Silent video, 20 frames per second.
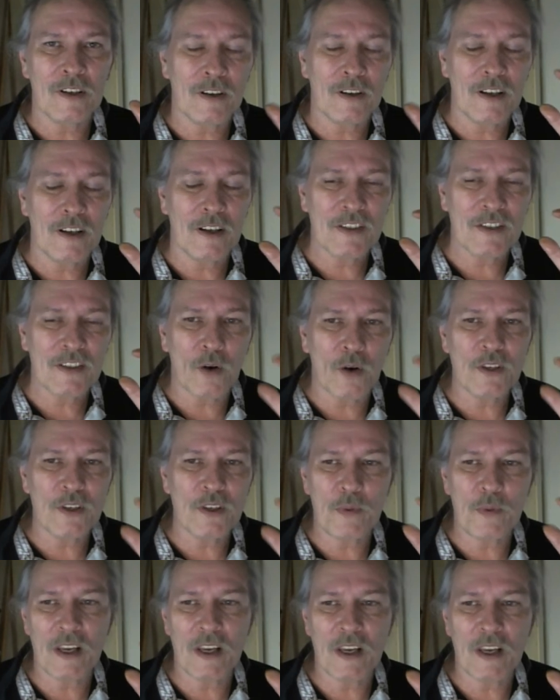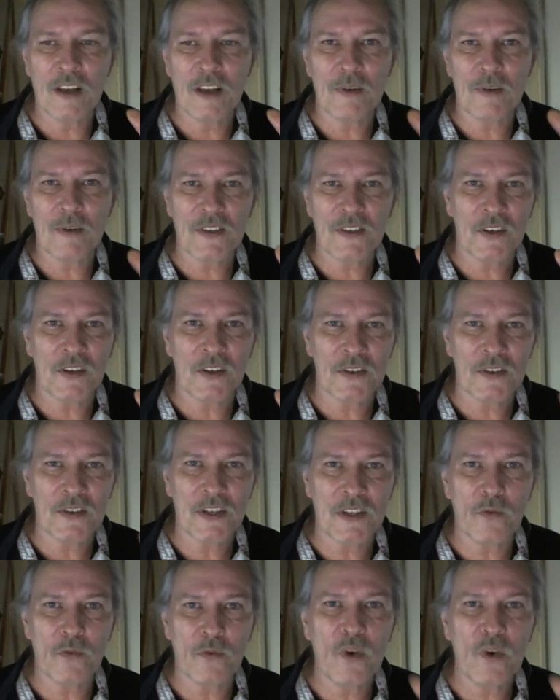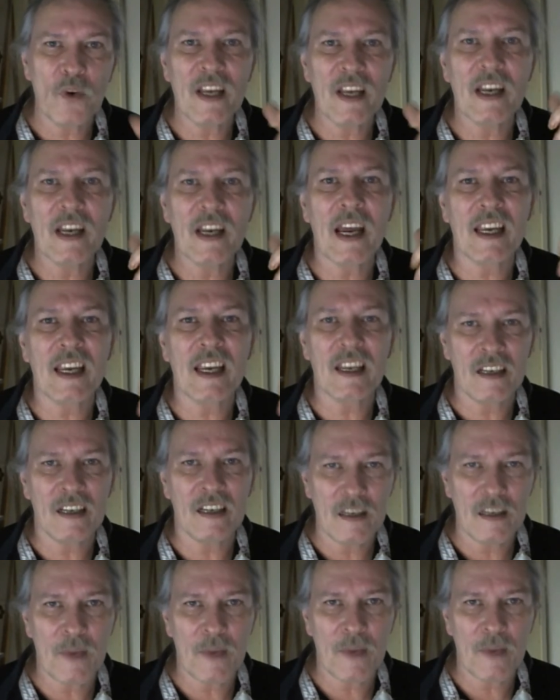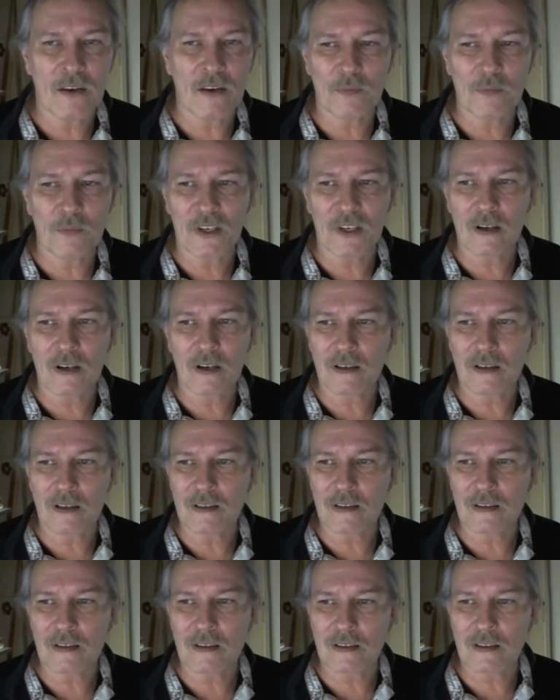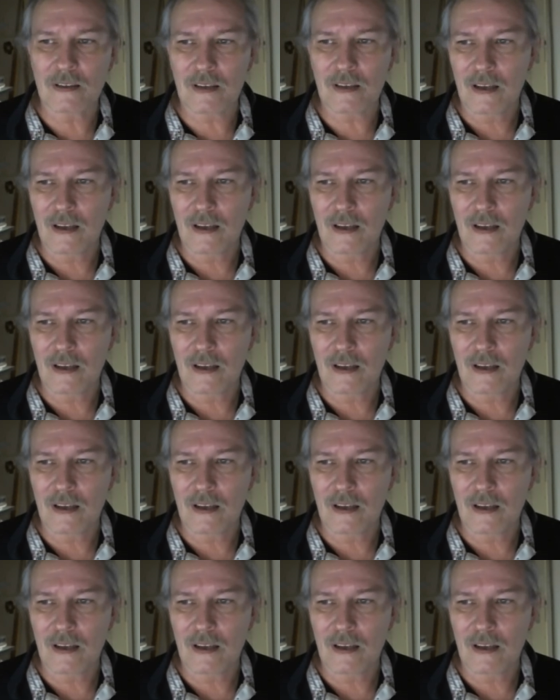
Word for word: To, it's going to be interesting to see when I get an email because